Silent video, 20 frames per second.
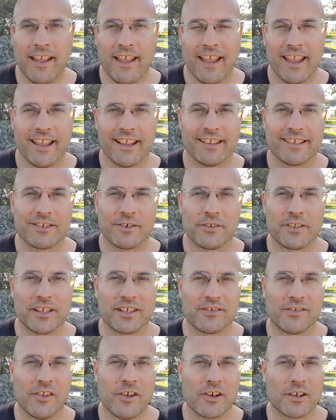And so in
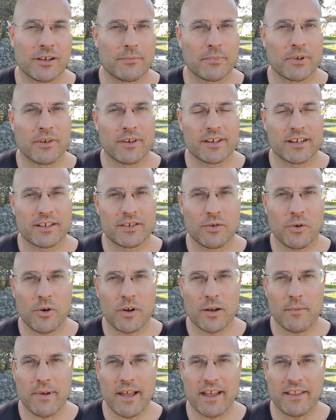this vlog I'm going to
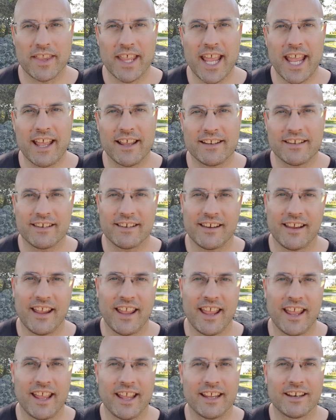talk about that
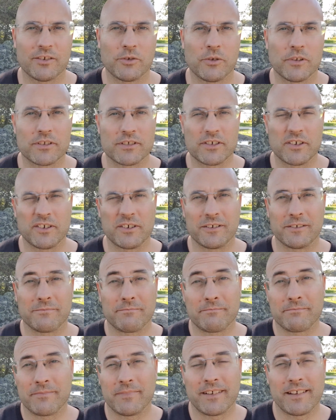and
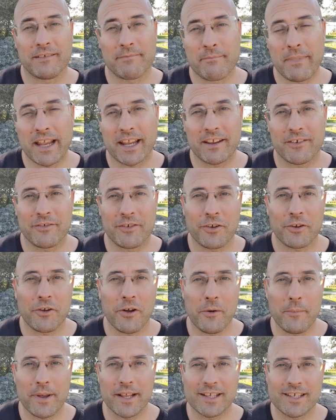also make a few
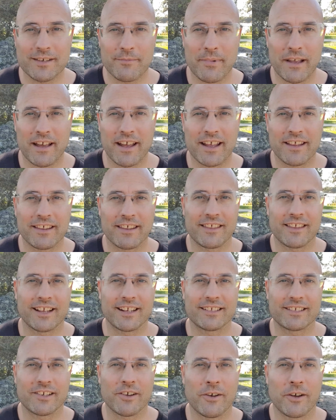comments about other
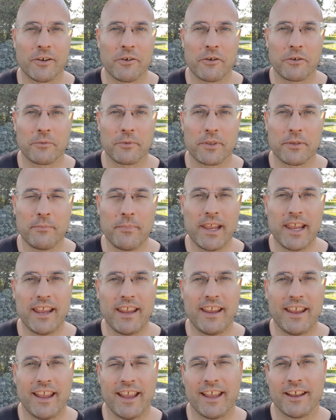things going on with
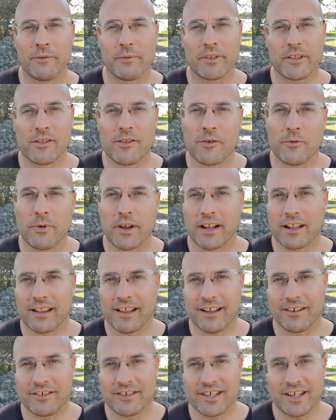me and with Long White
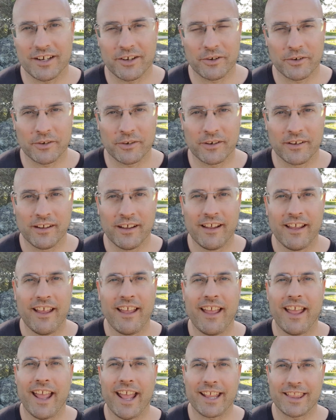Cloud Qigong
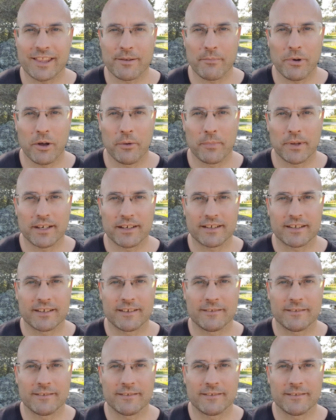at the moment.